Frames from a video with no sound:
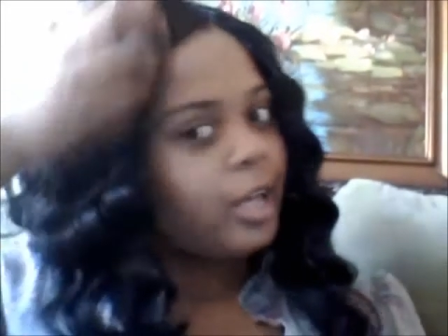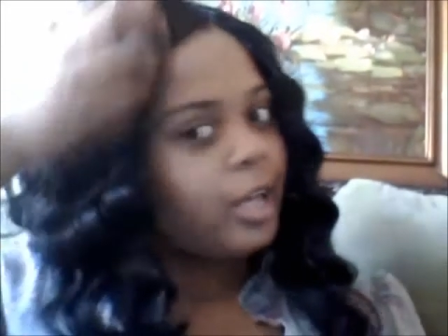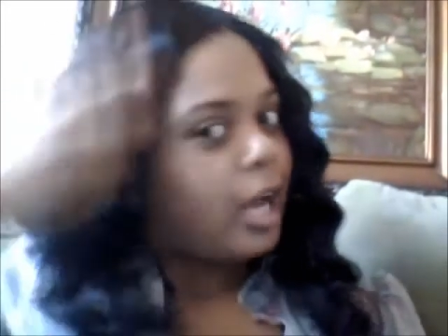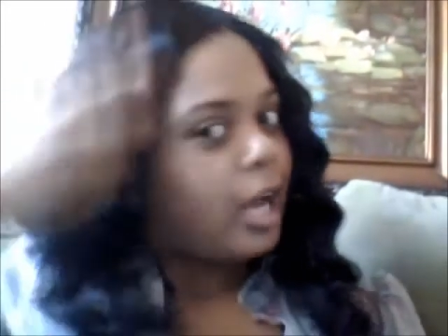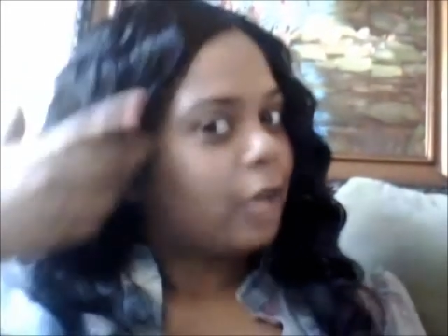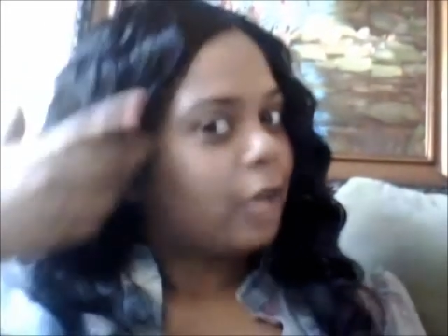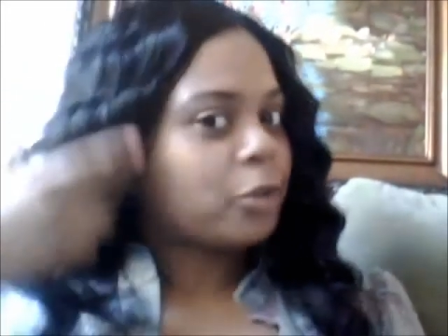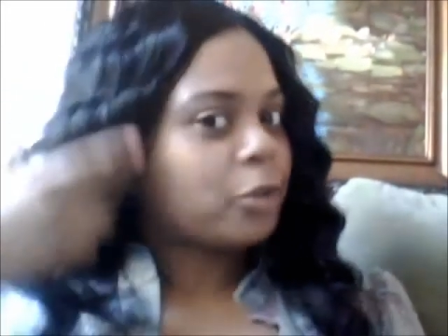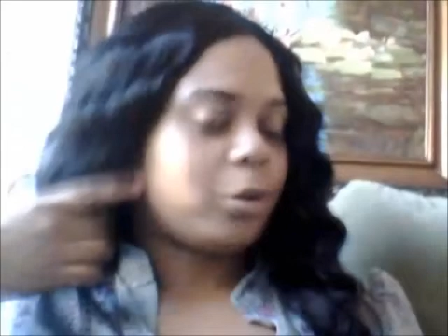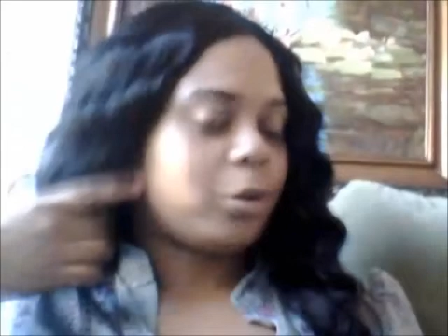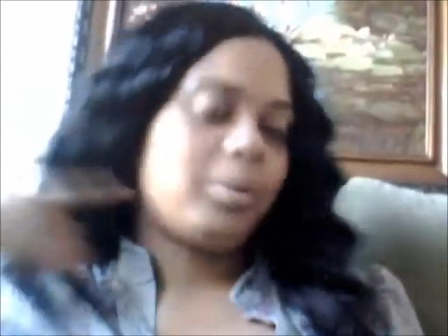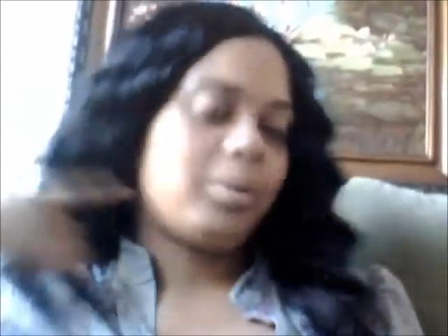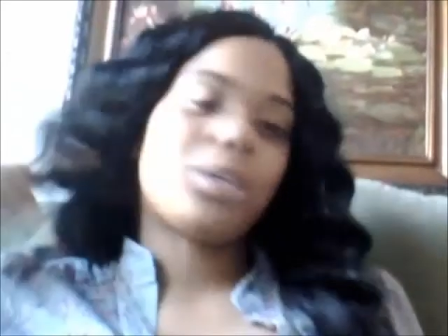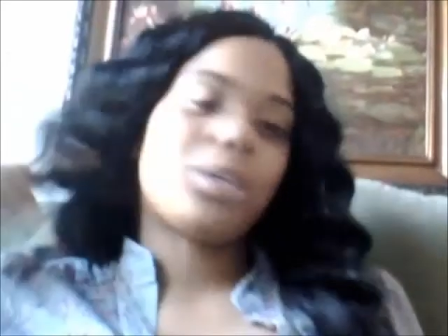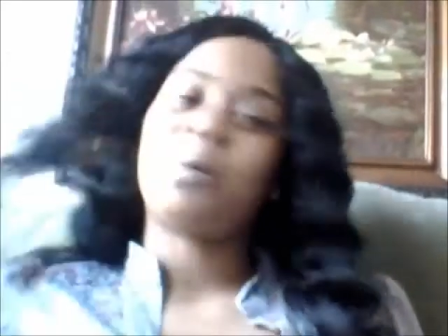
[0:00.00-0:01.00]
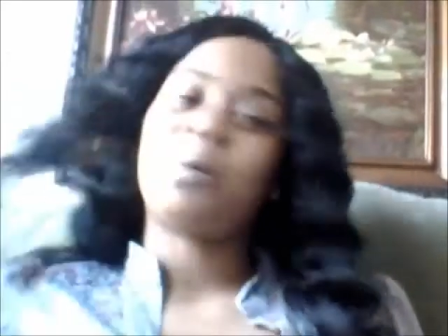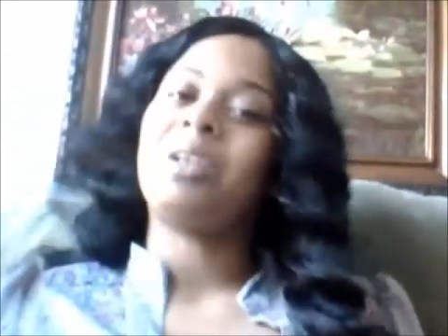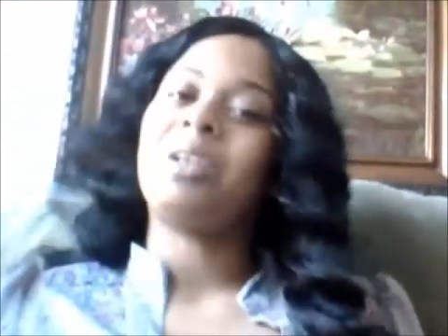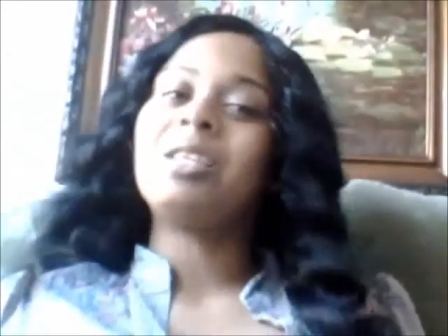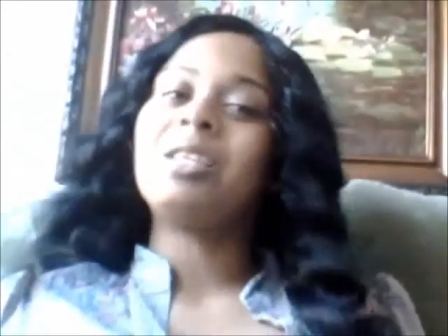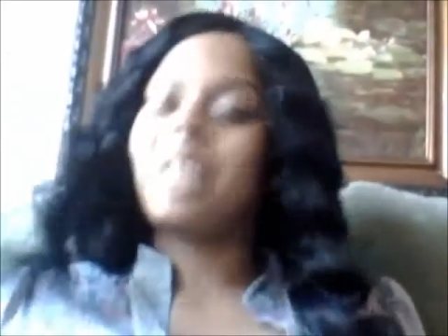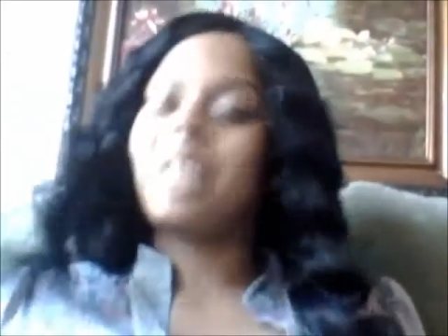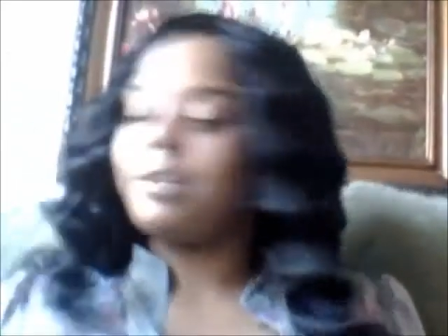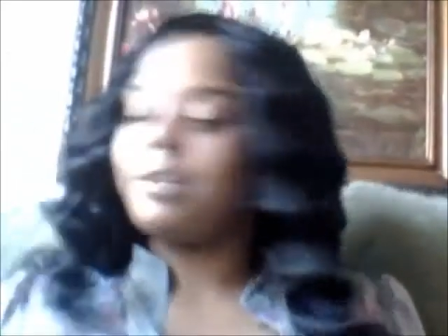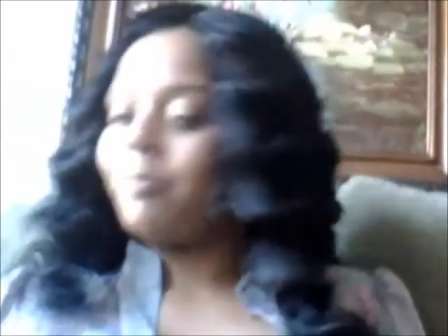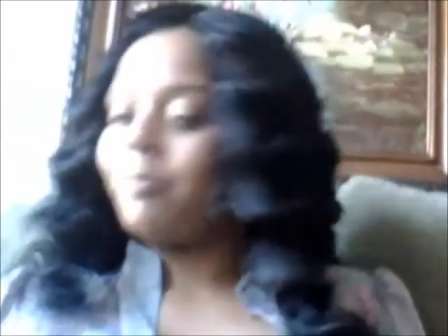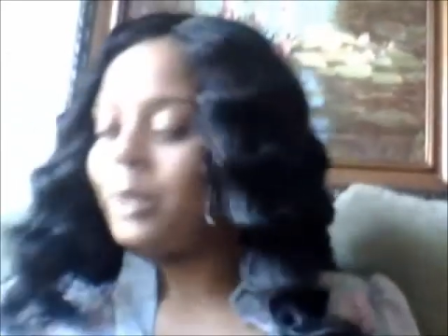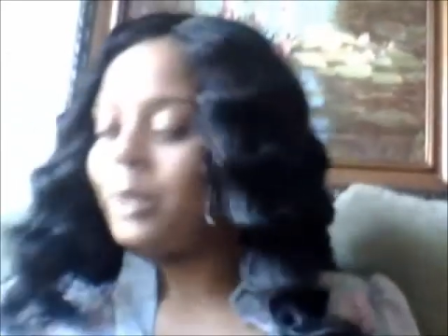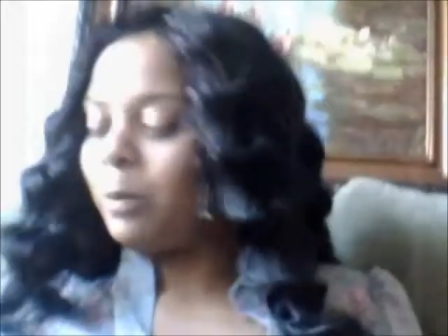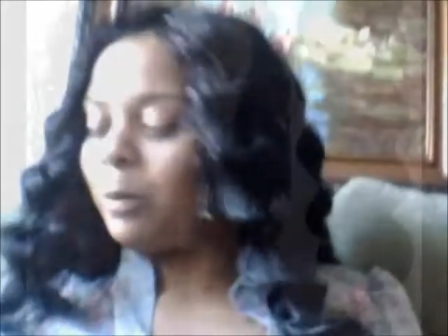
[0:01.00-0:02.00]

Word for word: I'll show you a picture of what it looks like with the